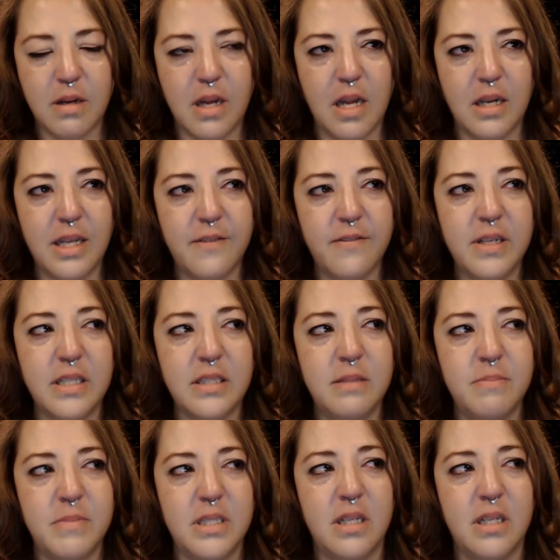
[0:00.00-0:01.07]
and giving it to
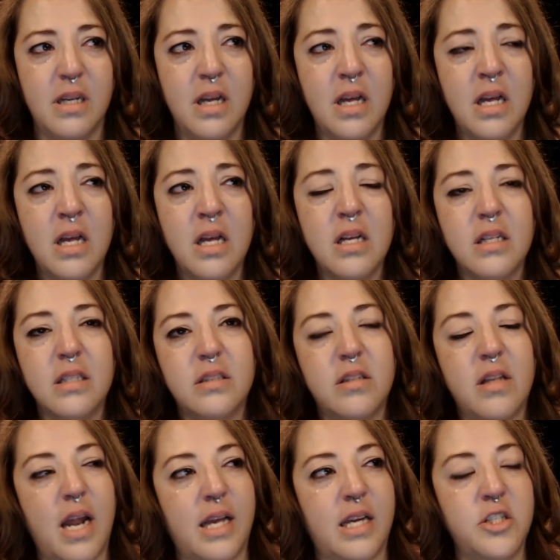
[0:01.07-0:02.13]
me so
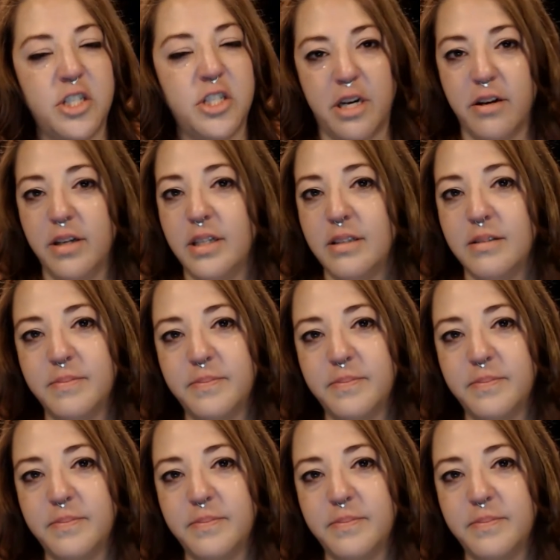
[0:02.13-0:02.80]
that I could share it.